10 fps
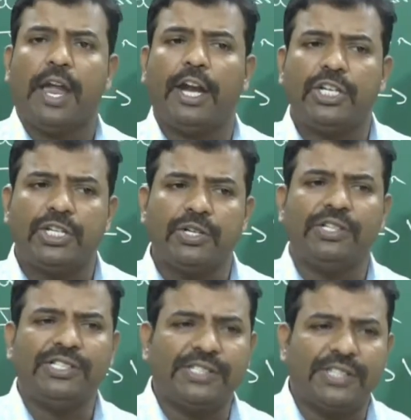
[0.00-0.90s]
it
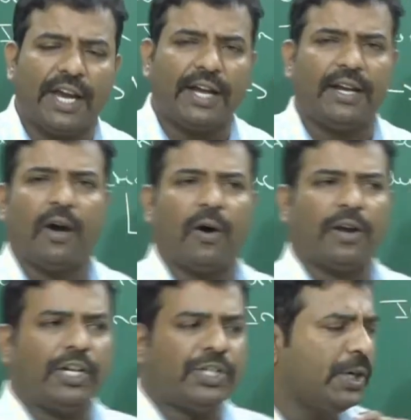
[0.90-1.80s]
should state
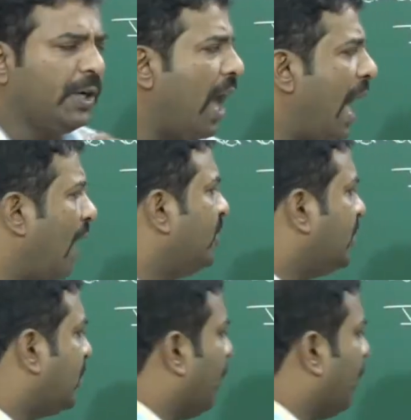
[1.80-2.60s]
or it should have